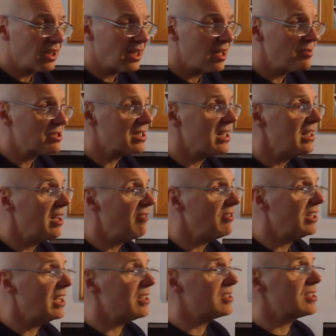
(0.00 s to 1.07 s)
Okay, it's a
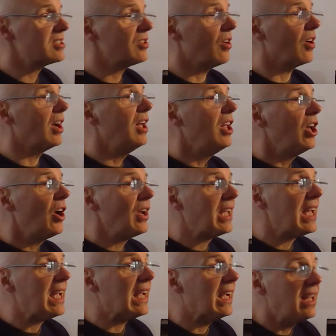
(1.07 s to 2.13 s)
lovely end to the song.
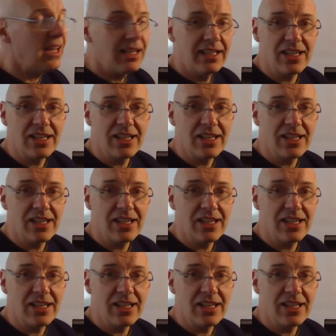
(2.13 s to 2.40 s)
Okay,